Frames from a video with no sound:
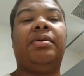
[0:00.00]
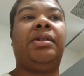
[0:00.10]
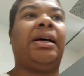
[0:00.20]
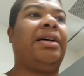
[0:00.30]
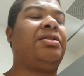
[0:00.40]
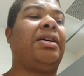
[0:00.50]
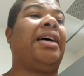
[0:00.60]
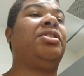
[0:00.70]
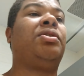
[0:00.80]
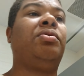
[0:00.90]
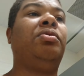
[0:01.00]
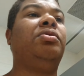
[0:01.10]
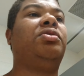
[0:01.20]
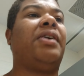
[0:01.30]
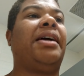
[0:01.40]
Now, I
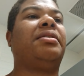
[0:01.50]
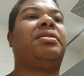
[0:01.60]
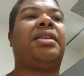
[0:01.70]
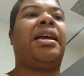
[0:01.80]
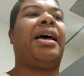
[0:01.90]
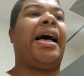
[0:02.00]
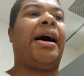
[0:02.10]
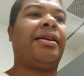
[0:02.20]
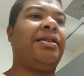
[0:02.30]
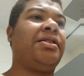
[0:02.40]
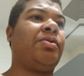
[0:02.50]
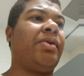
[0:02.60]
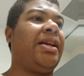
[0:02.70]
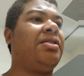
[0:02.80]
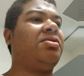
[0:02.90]
do try to stay out of his
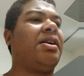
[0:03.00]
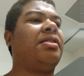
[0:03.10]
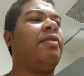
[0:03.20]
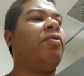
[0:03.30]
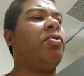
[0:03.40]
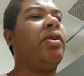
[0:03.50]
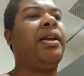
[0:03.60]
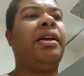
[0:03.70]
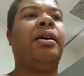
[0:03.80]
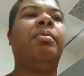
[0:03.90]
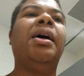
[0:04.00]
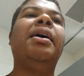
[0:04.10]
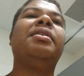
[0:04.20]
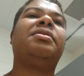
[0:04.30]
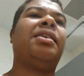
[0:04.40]
way and try to avoid him,
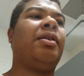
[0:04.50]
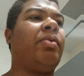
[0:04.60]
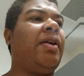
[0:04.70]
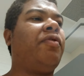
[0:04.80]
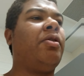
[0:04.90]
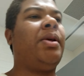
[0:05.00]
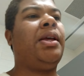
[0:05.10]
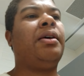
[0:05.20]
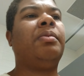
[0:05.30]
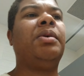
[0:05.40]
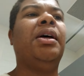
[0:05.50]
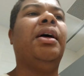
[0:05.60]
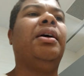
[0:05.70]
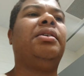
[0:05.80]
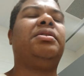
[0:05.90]
stay away from him,
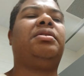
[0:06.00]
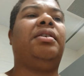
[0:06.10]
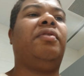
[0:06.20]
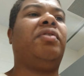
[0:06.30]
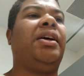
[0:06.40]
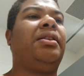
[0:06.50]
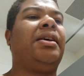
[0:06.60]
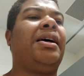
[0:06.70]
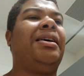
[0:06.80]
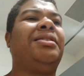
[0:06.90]
and stuff like that.